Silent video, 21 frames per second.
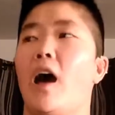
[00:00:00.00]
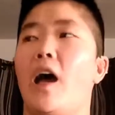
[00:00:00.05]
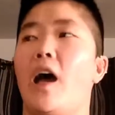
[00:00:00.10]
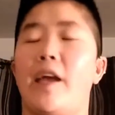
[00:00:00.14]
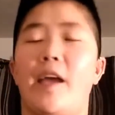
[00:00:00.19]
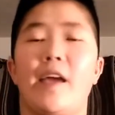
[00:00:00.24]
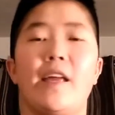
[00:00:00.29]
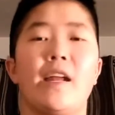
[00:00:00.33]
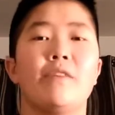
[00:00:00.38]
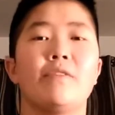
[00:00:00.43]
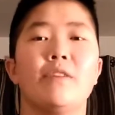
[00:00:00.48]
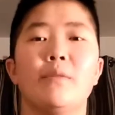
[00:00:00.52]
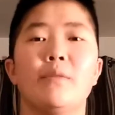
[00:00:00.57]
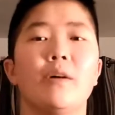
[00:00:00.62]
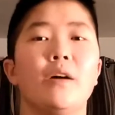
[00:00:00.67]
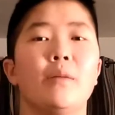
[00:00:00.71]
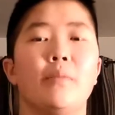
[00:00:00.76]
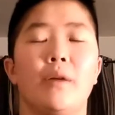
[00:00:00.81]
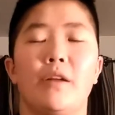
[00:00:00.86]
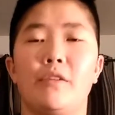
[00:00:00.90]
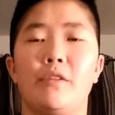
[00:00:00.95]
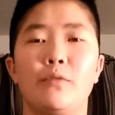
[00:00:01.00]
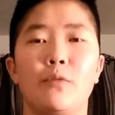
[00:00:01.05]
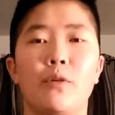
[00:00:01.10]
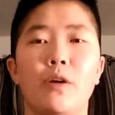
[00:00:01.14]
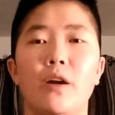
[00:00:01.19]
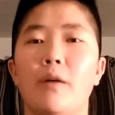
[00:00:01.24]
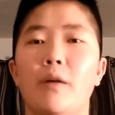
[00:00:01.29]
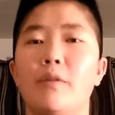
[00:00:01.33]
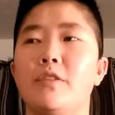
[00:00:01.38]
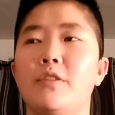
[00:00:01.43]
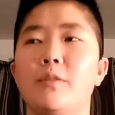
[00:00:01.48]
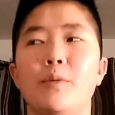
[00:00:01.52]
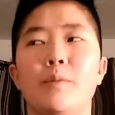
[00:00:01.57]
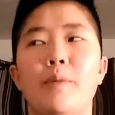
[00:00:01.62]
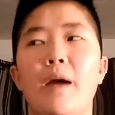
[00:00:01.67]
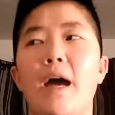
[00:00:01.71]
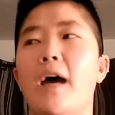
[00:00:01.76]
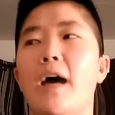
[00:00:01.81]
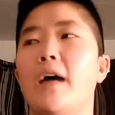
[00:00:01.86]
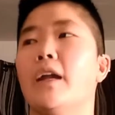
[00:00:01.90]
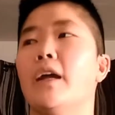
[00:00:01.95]
I hate everyone. My dysphoria was super
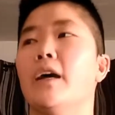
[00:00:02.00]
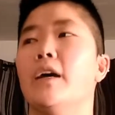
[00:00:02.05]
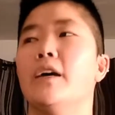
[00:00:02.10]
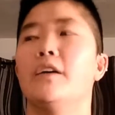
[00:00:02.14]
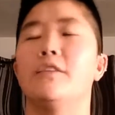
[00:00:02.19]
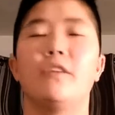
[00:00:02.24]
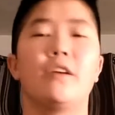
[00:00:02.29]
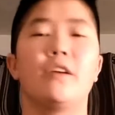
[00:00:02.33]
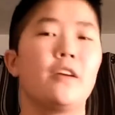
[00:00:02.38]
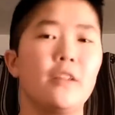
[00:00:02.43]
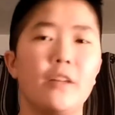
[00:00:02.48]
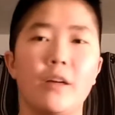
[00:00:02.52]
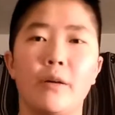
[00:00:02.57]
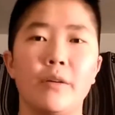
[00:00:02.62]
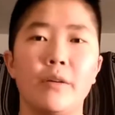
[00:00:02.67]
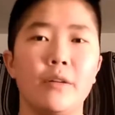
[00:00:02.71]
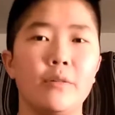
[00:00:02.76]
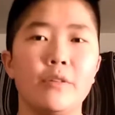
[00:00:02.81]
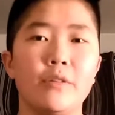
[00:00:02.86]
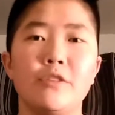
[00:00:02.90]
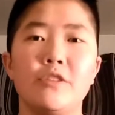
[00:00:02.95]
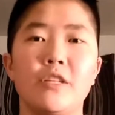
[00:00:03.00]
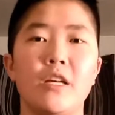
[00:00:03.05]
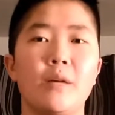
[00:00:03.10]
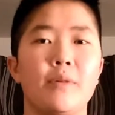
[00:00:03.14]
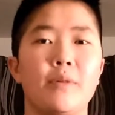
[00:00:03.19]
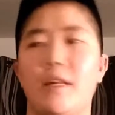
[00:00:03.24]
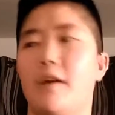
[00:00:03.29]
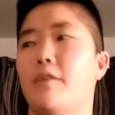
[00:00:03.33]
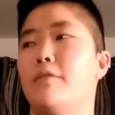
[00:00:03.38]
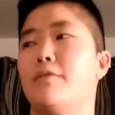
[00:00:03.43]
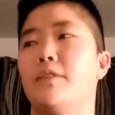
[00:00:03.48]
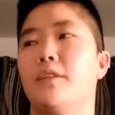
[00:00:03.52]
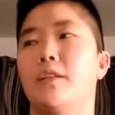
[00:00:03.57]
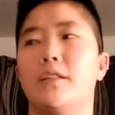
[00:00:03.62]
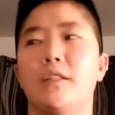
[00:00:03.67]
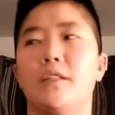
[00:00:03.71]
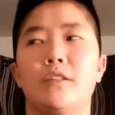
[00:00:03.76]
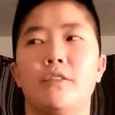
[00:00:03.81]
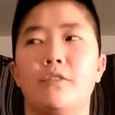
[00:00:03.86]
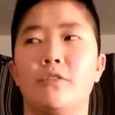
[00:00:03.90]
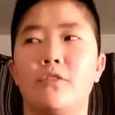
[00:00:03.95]
bad. So I couldn't go into a gym without
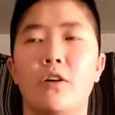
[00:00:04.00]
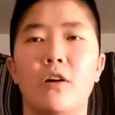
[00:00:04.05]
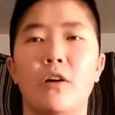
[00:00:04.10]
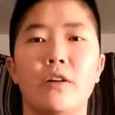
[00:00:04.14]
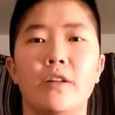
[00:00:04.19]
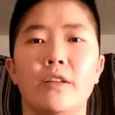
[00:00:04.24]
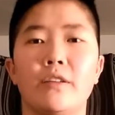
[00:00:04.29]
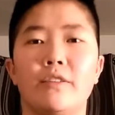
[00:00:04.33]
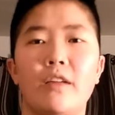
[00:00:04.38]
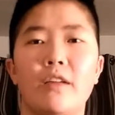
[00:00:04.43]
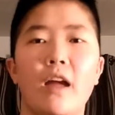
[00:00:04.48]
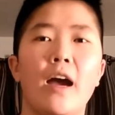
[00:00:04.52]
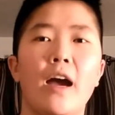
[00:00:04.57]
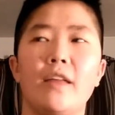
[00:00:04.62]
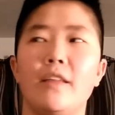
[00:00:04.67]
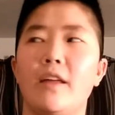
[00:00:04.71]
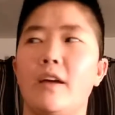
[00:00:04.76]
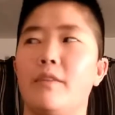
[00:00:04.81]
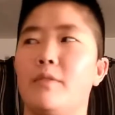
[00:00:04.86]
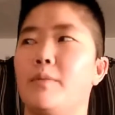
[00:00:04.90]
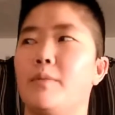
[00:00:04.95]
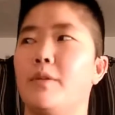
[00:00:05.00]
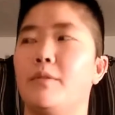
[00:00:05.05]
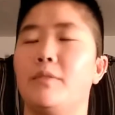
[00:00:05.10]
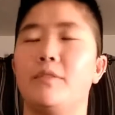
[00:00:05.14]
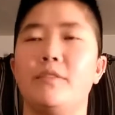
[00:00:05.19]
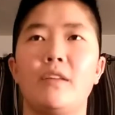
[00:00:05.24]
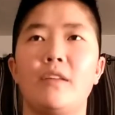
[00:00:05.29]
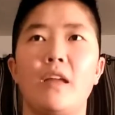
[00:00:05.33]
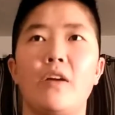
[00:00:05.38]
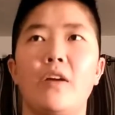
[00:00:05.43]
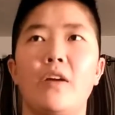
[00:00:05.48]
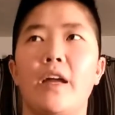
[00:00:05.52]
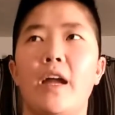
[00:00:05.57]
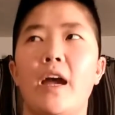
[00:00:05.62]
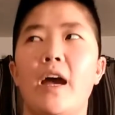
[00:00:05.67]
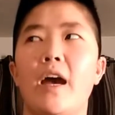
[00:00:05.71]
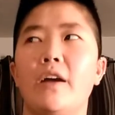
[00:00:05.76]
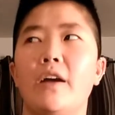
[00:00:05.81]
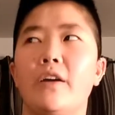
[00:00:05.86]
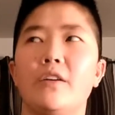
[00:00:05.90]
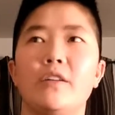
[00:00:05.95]
feeling like the scrawniest guy that everybody was staring
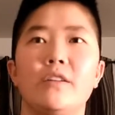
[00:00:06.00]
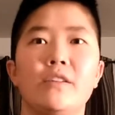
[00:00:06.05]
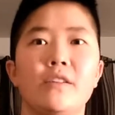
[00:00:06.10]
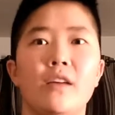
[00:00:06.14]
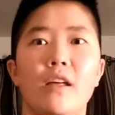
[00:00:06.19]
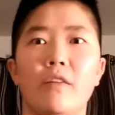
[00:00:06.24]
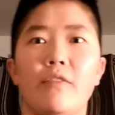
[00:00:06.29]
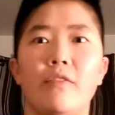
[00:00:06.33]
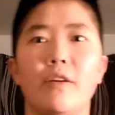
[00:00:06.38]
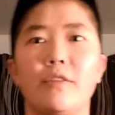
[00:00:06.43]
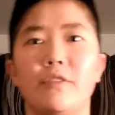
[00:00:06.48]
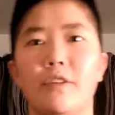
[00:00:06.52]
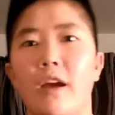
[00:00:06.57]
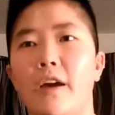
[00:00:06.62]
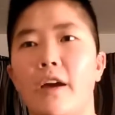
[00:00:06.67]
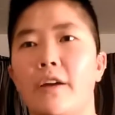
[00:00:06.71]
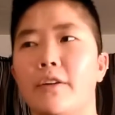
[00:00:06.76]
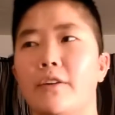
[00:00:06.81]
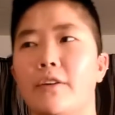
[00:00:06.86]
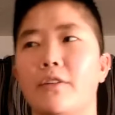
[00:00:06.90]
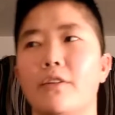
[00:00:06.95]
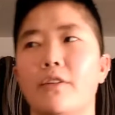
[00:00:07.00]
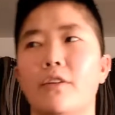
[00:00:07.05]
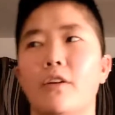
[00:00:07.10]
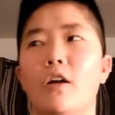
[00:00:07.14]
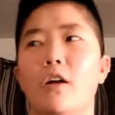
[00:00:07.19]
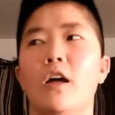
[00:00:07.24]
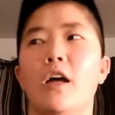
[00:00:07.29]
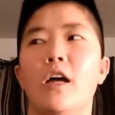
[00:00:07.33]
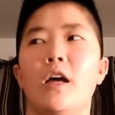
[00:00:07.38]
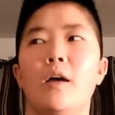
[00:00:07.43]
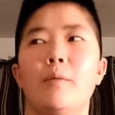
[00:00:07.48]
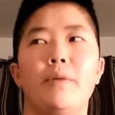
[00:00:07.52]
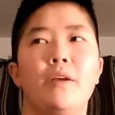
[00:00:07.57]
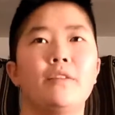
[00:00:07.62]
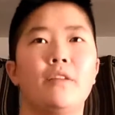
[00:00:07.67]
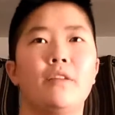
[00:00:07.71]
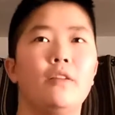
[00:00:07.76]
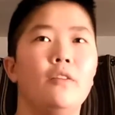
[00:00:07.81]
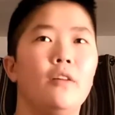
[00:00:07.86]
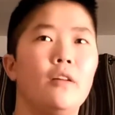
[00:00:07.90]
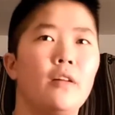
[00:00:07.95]
at, and couldn't tell if I was a guy or a girl
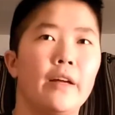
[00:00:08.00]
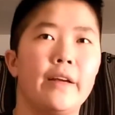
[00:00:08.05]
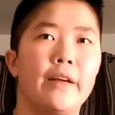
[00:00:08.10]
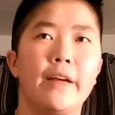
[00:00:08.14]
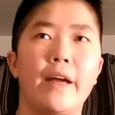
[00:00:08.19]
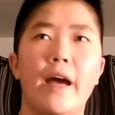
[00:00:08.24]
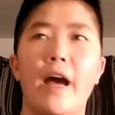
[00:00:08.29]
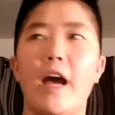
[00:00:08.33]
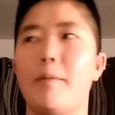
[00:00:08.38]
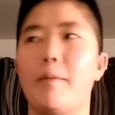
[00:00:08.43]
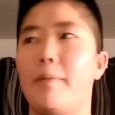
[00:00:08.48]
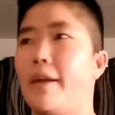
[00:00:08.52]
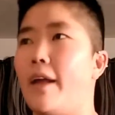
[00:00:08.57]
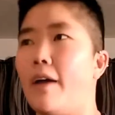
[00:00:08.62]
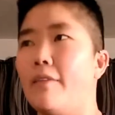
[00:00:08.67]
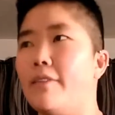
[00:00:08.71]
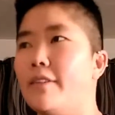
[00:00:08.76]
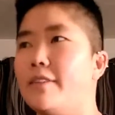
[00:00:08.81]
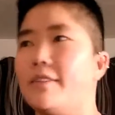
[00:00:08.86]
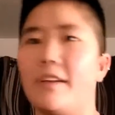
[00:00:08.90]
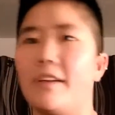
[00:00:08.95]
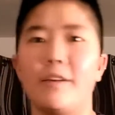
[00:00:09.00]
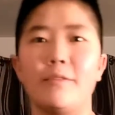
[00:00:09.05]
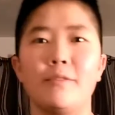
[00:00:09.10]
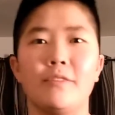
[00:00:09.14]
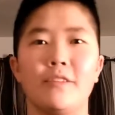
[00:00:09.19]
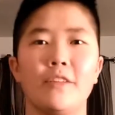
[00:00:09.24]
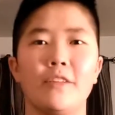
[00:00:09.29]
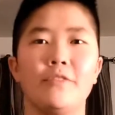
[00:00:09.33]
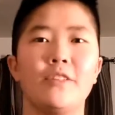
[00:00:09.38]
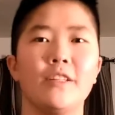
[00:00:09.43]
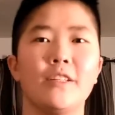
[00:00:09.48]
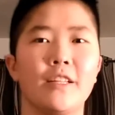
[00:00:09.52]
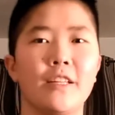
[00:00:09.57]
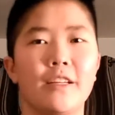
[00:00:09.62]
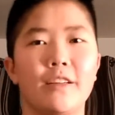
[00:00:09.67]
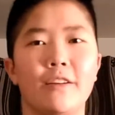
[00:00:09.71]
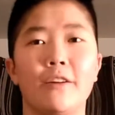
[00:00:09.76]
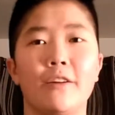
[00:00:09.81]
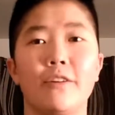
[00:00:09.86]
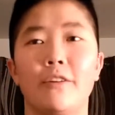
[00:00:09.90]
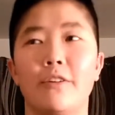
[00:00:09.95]
because I look like a guy, but obviously I was lifting
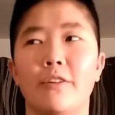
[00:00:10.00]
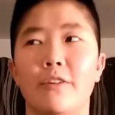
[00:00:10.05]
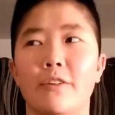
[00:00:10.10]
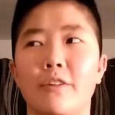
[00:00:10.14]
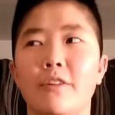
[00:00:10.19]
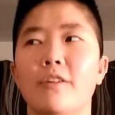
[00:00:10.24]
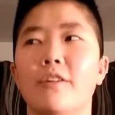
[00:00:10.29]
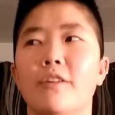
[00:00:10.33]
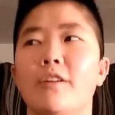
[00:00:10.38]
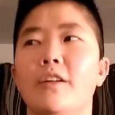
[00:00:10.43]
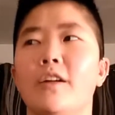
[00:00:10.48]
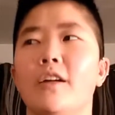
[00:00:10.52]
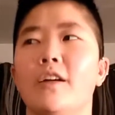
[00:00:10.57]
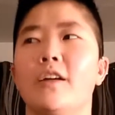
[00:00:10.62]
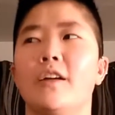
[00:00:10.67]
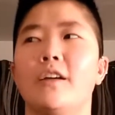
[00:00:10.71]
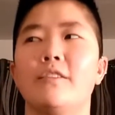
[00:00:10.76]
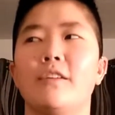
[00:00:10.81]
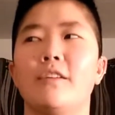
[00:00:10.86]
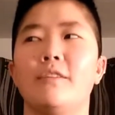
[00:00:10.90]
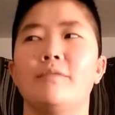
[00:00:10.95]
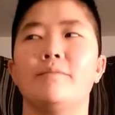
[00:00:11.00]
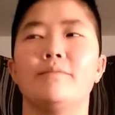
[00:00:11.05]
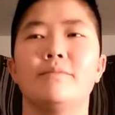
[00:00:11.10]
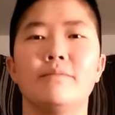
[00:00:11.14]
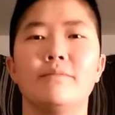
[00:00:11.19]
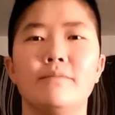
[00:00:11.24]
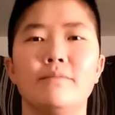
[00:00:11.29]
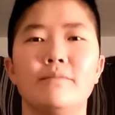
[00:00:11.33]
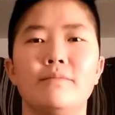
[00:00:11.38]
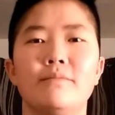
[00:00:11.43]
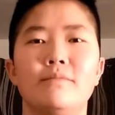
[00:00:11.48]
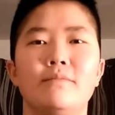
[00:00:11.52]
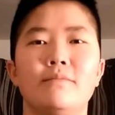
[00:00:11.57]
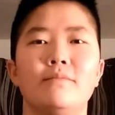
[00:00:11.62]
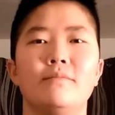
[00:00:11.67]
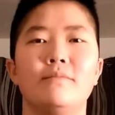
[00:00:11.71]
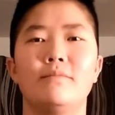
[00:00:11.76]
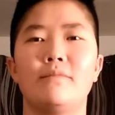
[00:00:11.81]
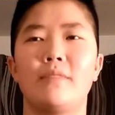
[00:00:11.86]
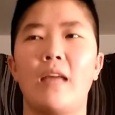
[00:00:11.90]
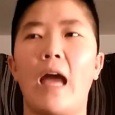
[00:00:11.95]
like a girl because
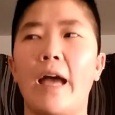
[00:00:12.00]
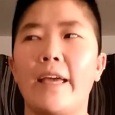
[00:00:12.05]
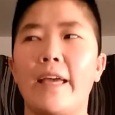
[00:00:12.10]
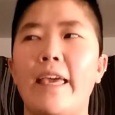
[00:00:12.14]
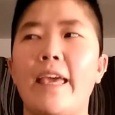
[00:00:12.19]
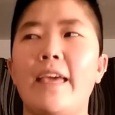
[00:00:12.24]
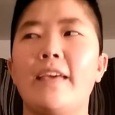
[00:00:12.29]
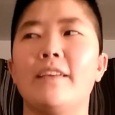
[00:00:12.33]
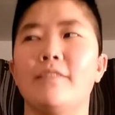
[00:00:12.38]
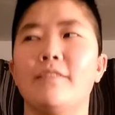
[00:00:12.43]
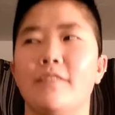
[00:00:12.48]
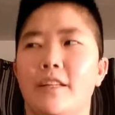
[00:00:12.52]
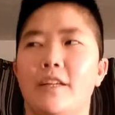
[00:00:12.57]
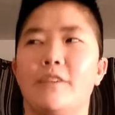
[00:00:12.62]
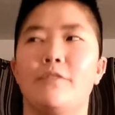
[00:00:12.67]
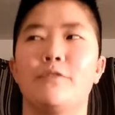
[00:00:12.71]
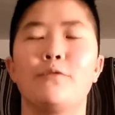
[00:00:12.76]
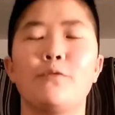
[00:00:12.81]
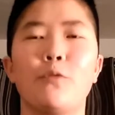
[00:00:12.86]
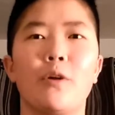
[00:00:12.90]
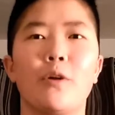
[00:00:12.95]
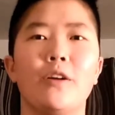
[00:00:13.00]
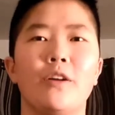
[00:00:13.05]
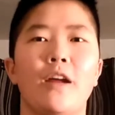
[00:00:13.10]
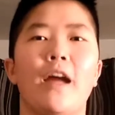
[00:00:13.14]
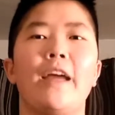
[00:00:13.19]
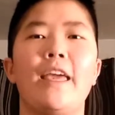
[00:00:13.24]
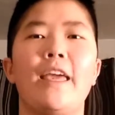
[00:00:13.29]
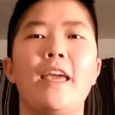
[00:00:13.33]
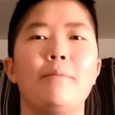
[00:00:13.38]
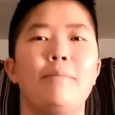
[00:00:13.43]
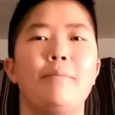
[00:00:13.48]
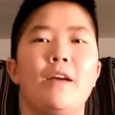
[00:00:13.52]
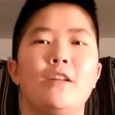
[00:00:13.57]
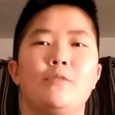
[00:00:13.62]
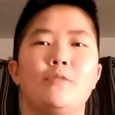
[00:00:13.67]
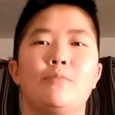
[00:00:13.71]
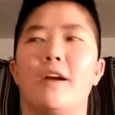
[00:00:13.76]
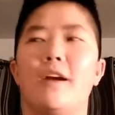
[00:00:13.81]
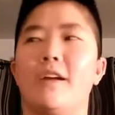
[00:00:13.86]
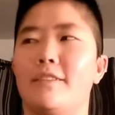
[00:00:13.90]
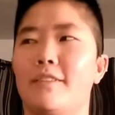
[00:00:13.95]
I can't lift 400, I can't
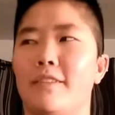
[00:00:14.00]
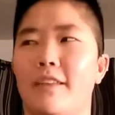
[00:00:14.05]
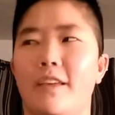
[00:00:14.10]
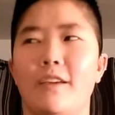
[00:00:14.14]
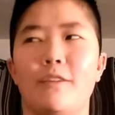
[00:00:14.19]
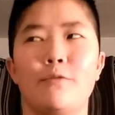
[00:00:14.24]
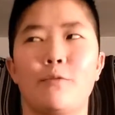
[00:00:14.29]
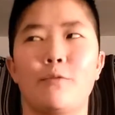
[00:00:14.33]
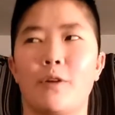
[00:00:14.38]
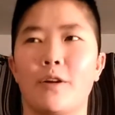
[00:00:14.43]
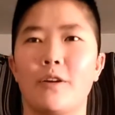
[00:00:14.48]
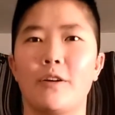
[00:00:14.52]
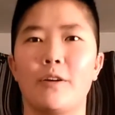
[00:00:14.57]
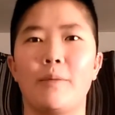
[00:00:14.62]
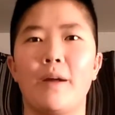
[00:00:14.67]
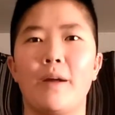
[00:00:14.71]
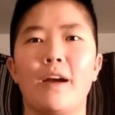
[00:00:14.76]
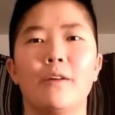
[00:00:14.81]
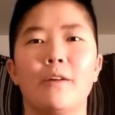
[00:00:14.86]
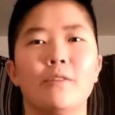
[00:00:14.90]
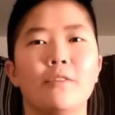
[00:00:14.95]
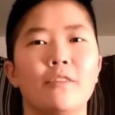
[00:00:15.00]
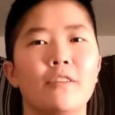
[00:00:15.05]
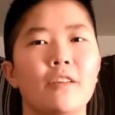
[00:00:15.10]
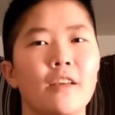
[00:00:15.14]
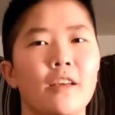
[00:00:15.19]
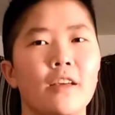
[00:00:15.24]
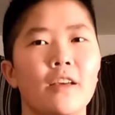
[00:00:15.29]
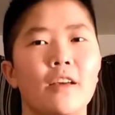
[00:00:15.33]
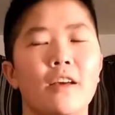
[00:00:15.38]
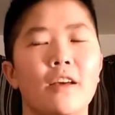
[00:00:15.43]
bench press like 400 pounds.